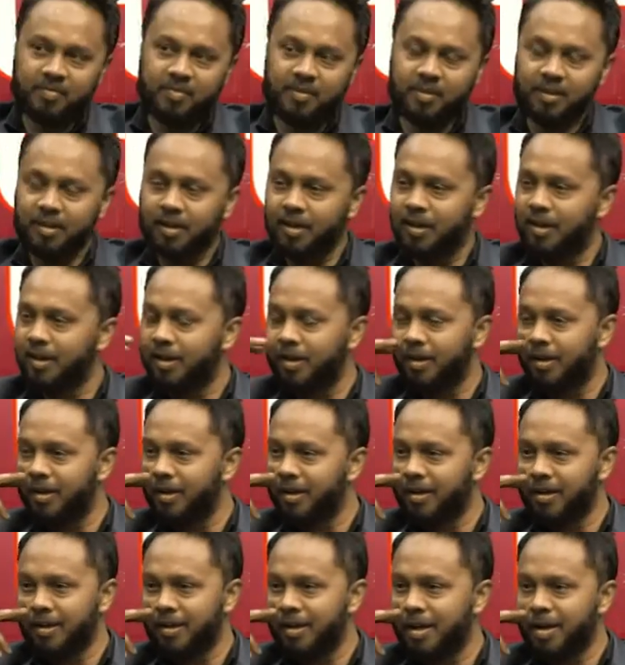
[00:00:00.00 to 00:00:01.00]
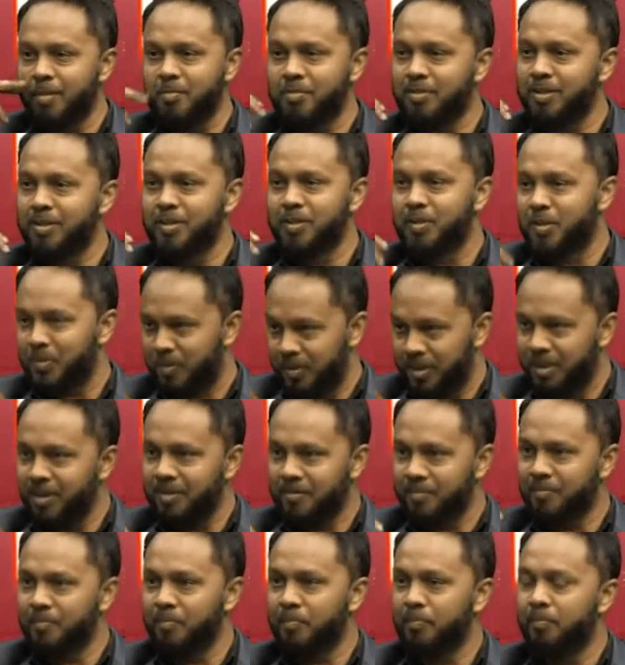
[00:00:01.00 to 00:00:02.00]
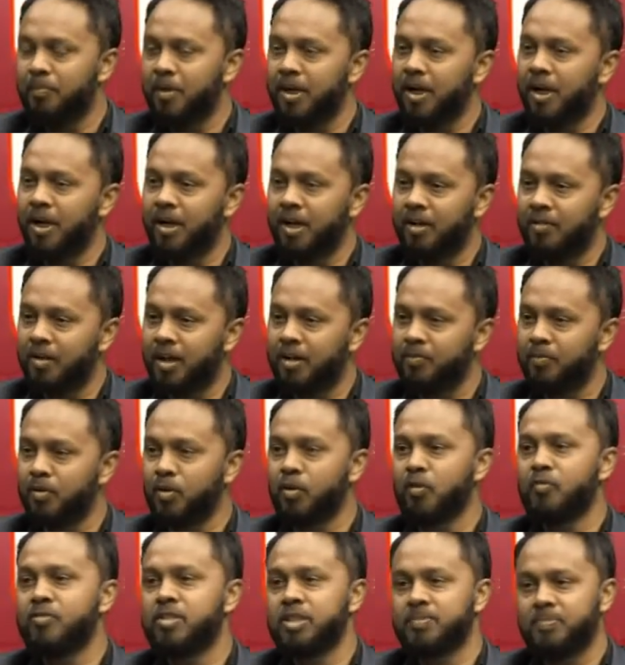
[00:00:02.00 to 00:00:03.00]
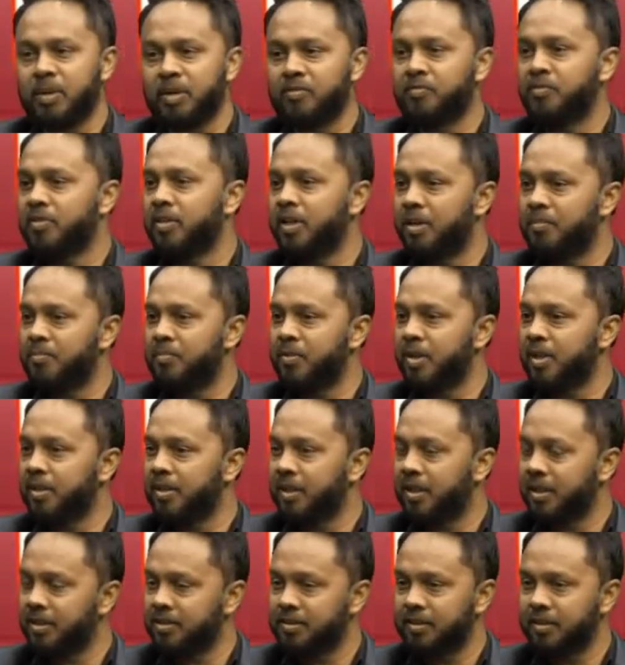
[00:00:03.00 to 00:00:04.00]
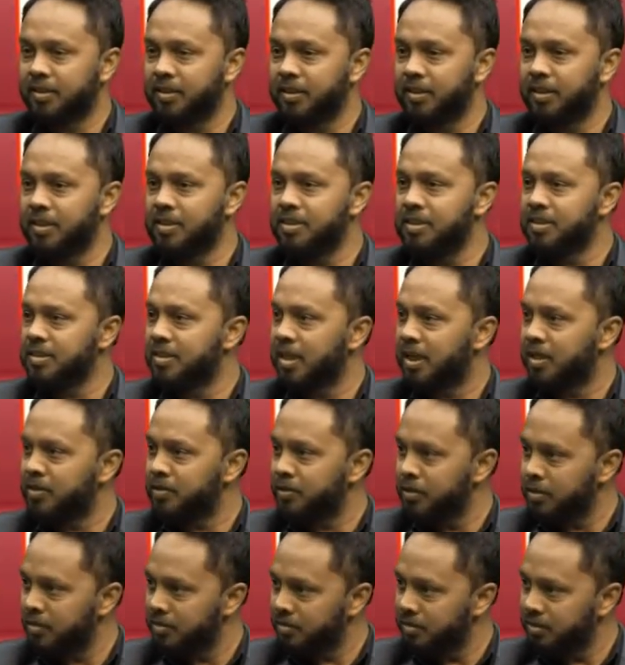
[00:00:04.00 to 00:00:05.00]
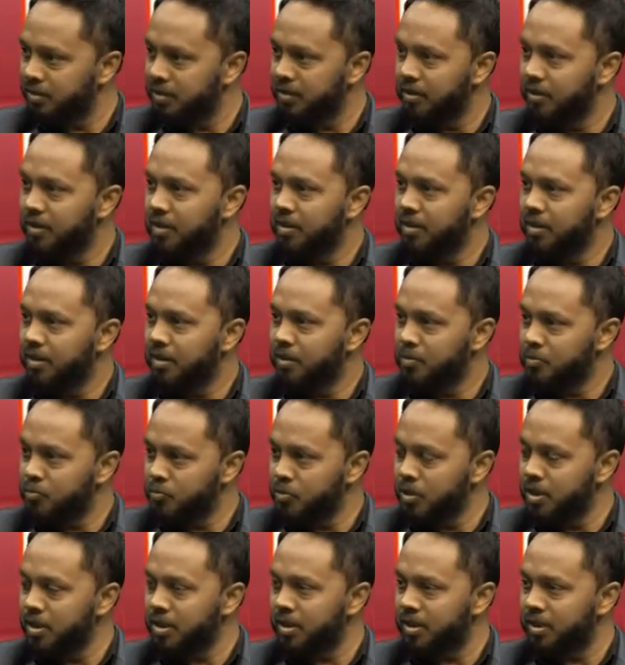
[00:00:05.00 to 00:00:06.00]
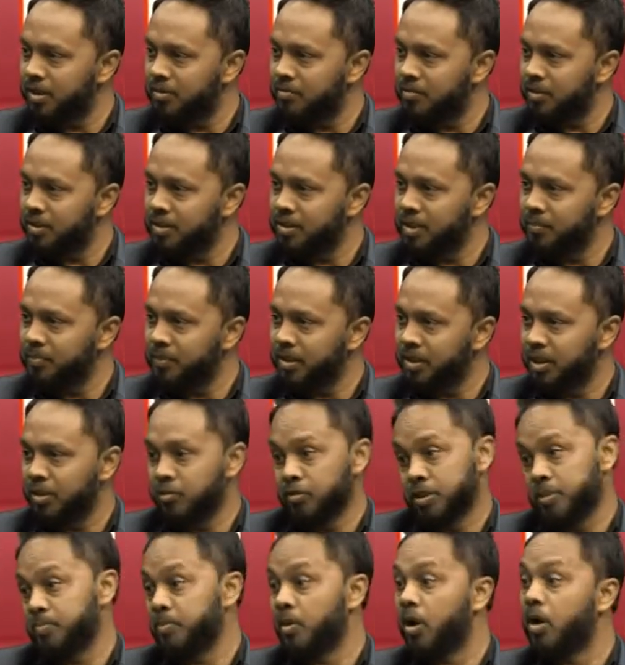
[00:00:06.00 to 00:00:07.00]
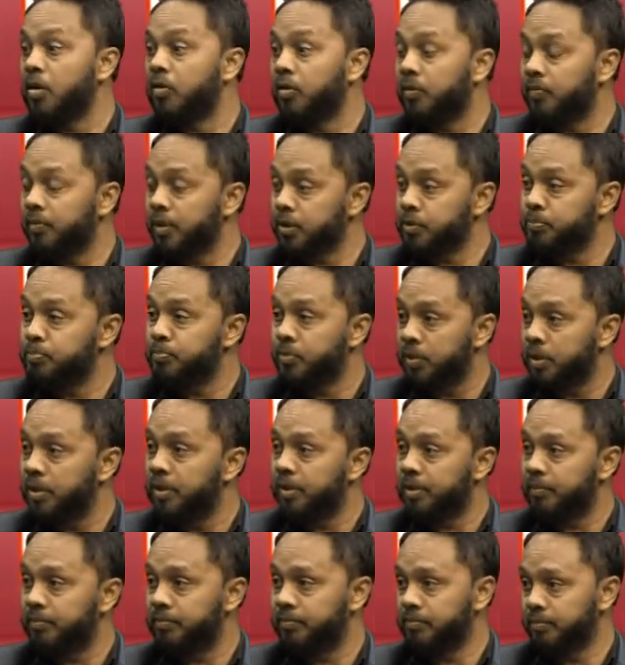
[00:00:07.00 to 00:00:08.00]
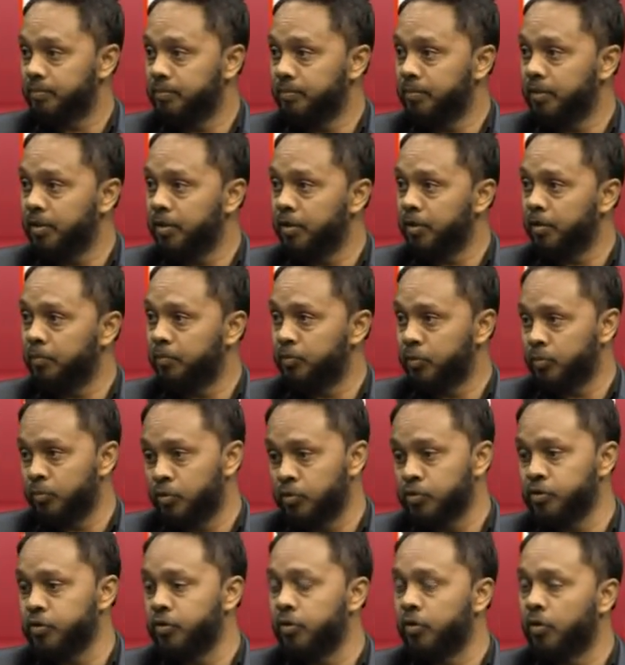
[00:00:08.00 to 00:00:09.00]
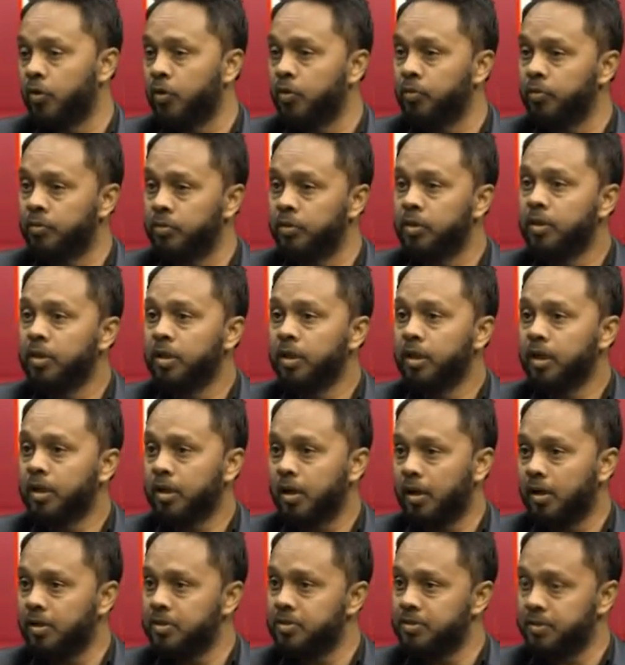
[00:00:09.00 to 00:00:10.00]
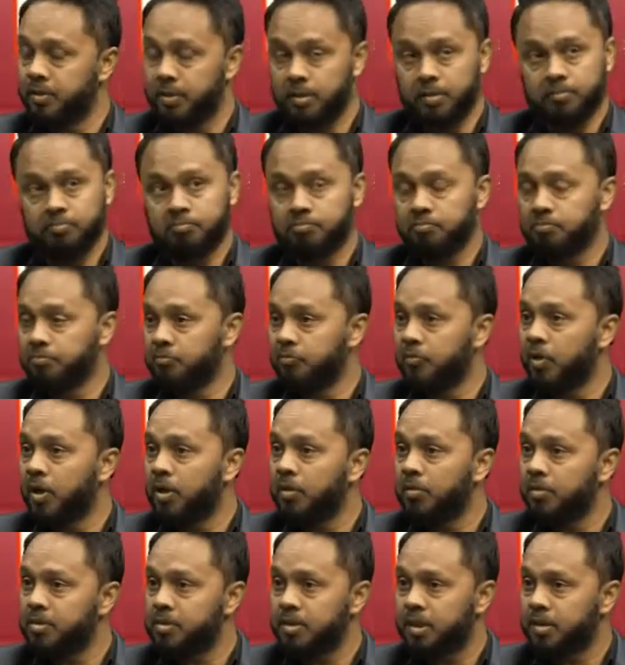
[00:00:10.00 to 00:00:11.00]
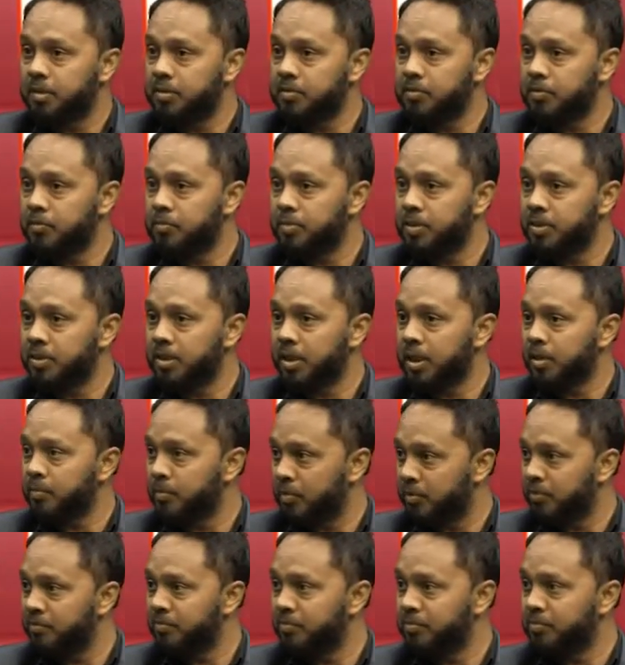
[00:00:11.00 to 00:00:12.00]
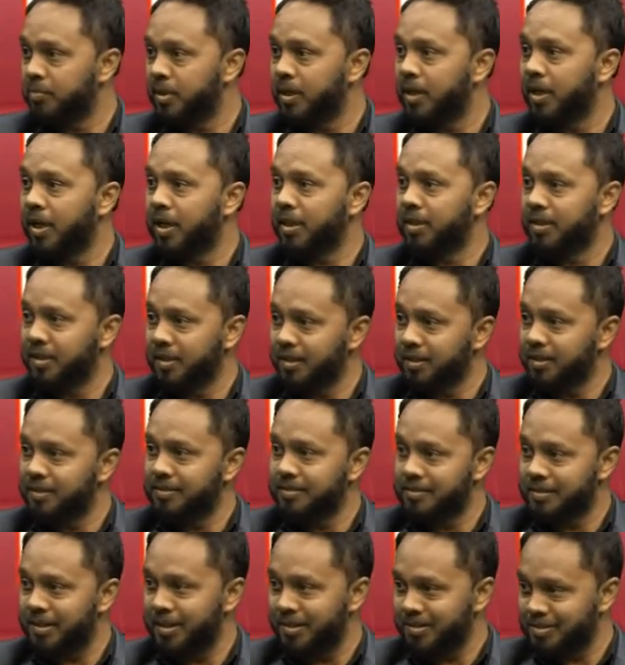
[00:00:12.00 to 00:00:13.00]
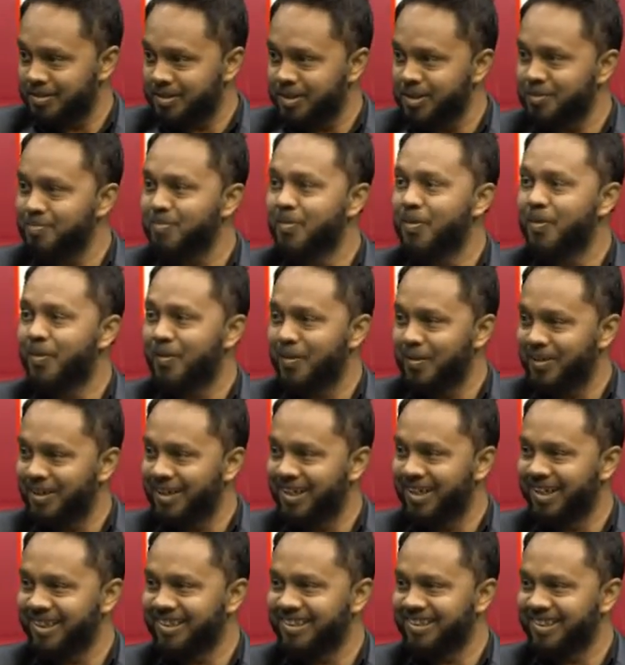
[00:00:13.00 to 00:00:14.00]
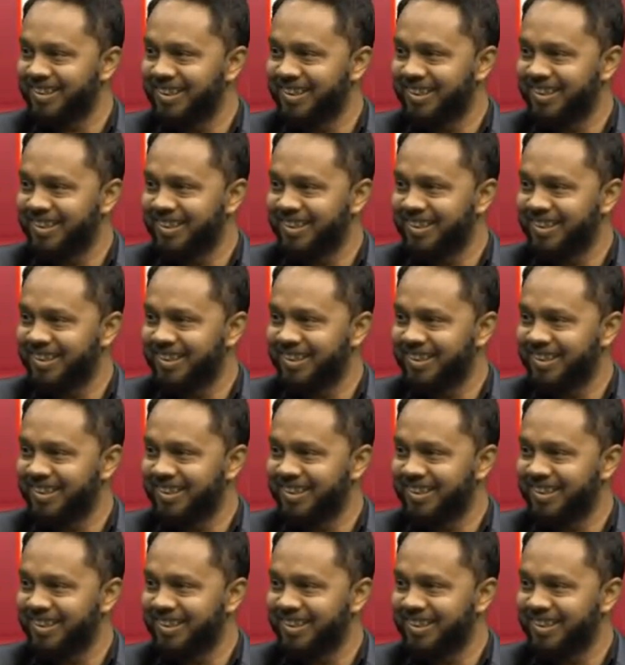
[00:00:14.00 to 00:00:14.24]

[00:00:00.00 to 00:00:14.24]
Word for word: uh, I wouldn't do it, but I, I, have a lot of respect for that brother. Mm-hmm. Actually, this mm-hmm. is confidence. Really, really something he was proud of. That's brilliant. Mm. You know, promote your own culture. Well, I know it's nothing to be ashamed of, but I think that was spot on, actually. No,